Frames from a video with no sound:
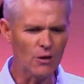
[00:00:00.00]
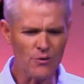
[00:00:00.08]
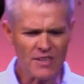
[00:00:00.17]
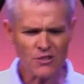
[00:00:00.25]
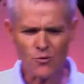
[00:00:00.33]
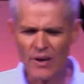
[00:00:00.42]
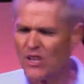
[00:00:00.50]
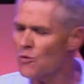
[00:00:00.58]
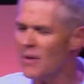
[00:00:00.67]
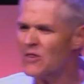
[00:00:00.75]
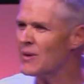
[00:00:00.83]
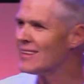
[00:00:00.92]
How do these
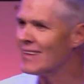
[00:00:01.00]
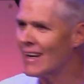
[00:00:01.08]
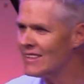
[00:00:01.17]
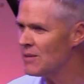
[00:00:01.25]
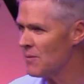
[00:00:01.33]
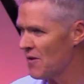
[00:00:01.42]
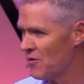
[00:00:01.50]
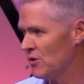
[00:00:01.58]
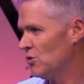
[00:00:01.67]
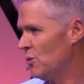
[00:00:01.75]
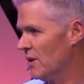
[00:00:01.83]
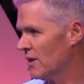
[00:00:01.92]
radiometric dating
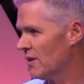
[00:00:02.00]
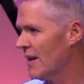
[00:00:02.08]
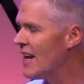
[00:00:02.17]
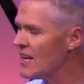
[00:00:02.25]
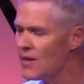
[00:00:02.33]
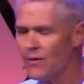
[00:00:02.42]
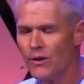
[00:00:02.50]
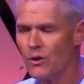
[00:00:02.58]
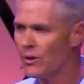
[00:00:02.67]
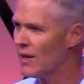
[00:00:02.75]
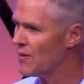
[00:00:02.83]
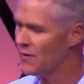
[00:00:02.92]
methods work? Anything
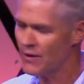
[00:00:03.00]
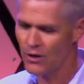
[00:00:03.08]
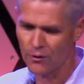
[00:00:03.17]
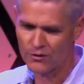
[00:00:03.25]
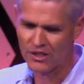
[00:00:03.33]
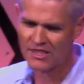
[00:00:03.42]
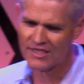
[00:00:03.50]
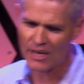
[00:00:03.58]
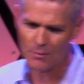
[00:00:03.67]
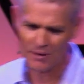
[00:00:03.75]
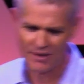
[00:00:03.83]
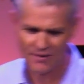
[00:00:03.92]
you can think of, just
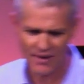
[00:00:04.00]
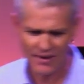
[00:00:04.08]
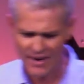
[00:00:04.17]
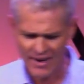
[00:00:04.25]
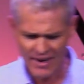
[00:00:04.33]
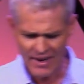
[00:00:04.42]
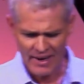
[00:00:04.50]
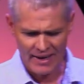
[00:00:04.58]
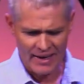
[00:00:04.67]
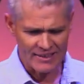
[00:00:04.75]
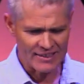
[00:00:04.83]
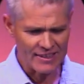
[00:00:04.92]
type it in there.
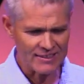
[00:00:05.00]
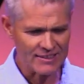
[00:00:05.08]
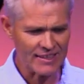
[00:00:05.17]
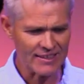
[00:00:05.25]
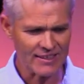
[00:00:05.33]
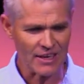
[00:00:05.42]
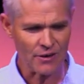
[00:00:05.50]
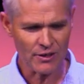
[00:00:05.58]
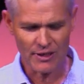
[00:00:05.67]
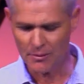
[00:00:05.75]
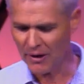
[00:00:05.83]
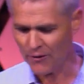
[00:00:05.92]
And as I said,
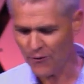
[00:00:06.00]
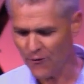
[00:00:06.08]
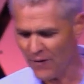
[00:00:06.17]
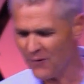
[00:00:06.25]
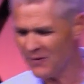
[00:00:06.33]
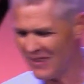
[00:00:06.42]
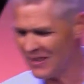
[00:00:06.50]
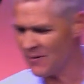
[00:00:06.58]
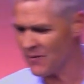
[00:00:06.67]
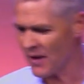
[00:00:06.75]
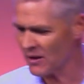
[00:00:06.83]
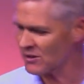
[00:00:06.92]
currently about
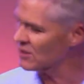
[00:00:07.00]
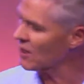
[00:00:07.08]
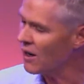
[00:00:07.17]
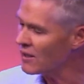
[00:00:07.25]
15,000